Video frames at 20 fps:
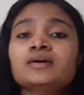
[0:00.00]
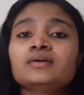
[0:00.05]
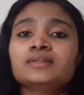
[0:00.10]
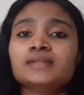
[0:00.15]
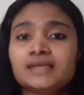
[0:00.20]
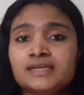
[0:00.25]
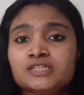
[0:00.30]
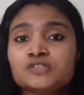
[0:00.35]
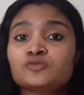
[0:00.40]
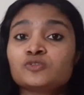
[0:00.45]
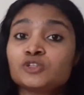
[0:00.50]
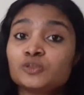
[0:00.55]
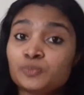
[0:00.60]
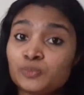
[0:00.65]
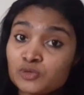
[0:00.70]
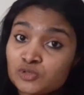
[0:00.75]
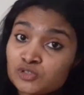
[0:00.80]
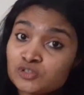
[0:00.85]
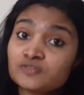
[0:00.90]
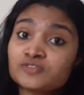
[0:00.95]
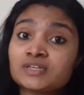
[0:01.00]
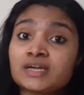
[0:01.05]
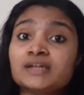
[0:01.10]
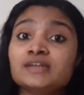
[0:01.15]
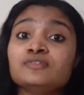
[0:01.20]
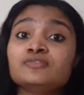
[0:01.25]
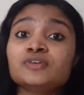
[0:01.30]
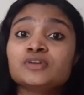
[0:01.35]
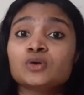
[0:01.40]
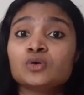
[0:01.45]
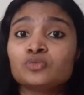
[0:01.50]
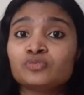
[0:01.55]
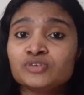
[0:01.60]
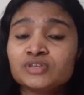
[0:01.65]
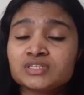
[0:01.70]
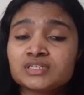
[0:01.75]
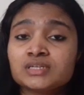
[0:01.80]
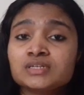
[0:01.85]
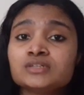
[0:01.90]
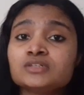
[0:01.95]
that is for the post of scientific
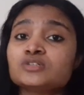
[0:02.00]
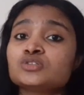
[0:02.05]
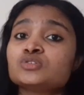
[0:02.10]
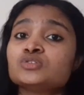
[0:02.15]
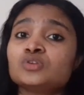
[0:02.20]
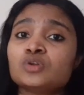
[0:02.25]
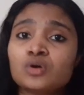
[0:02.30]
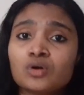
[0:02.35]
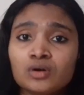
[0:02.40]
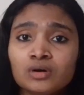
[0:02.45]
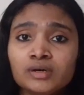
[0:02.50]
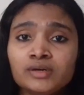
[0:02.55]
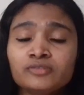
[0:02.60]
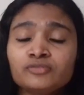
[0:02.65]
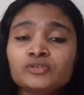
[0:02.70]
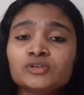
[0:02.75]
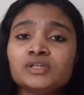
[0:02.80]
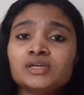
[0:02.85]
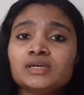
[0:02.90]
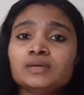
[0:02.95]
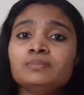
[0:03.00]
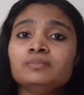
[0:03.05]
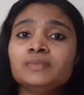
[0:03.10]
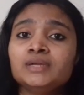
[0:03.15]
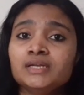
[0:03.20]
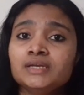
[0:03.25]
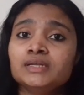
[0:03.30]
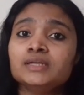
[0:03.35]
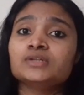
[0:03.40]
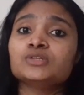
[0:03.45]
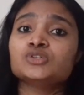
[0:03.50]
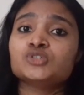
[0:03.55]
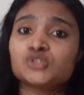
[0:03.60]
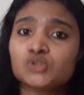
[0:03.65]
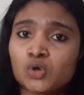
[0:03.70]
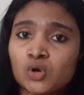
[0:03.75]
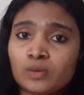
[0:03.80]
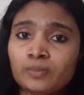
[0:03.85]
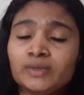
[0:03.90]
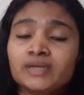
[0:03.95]
officer it is not for the immediate
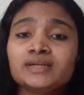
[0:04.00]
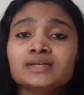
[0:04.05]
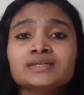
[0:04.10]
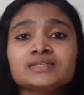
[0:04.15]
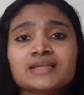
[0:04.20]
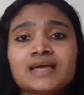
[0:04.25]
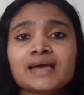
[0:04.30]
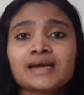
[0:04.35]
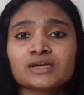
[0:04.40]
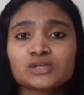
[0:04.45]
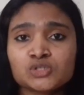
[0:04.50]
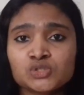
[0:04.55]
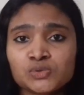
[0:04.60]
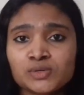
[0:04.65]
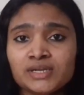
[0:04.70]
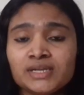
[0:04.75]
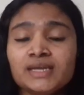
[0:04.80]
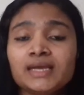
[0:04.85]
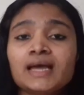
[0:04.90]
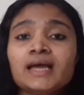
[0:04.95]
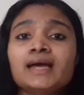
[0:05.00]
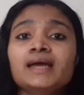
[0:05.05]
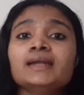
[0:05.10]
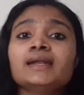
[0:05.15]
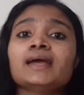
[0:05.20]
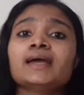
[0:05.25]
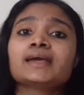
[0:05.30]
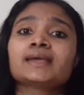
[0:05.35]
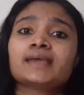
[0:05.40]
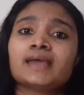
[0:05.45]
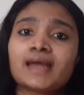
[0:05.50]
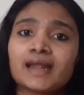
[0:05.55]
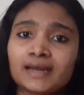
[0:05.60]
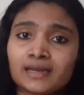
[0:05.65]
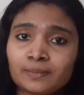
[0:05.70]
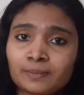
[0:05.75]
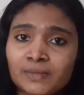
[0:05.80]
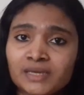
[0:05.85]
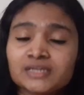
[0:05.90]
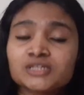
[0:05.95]
job it is actually an
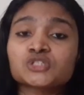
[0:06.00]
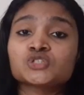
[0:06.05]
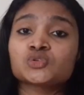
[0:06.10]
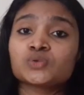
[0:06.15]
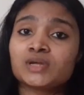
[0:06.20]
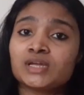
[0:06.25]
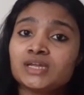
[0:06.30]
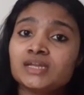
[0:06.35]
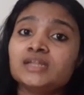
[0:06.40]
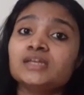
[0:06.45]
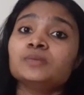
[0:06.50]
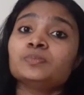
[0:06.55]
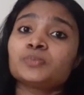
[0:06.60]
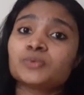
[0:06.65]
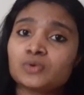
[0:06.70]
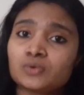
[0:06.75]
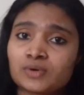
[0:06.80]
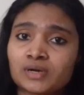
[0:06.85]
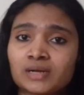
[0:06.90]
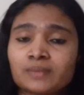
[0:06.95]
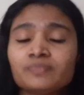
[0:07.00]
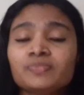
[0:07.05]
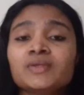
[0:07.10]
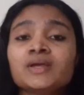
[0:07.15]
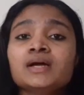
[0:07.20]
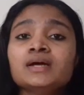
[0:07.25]
academic training program